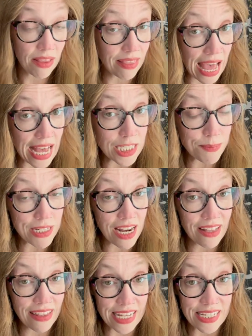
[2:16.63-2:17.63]
Last but
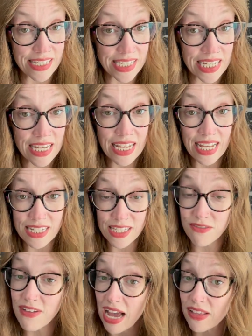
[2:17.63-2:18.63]
not least is
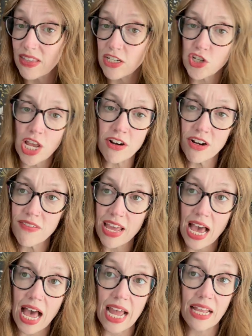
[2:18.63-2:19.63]
the fact that generative
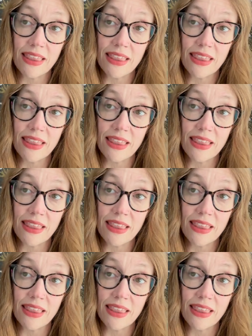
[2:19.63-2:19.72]
AI